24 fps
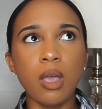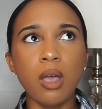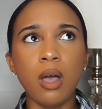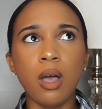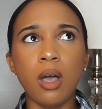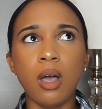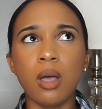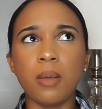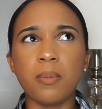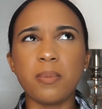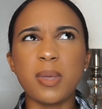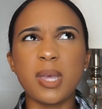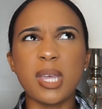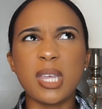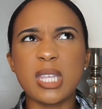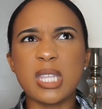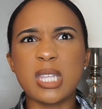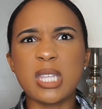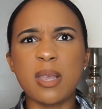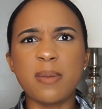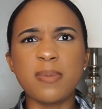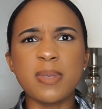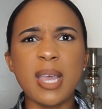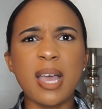um and
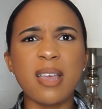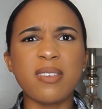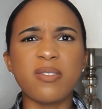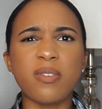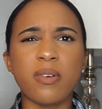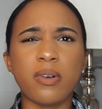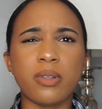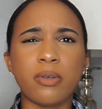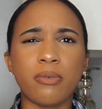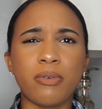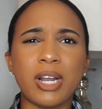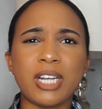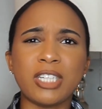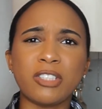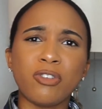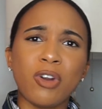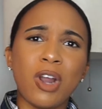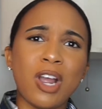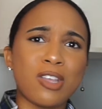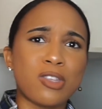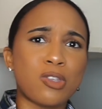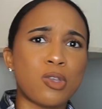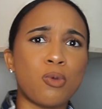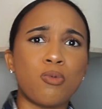sometimes for the
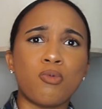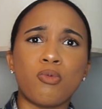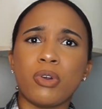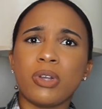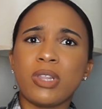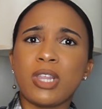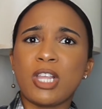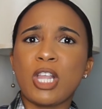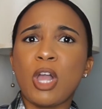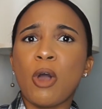restaurants you really